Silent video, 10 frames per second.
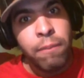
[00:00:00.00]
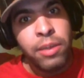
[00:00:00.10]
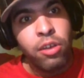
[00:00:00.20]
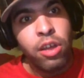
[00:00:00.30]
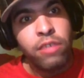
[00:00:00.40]

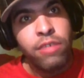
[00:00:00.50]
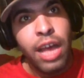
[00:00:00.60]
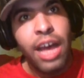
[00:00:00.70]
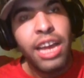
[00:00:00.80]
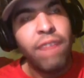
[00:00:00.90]
because
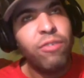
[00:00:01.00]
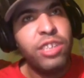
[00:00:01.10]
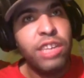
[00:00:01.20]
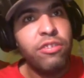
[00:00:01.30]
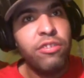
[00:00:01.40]
I have
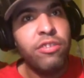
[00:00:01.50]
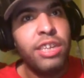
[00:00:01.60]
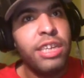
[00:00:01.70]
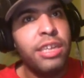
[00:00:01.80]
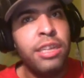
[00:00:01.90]
yet to
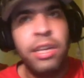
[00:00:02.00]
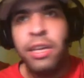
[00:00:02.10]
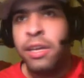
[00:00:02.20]
see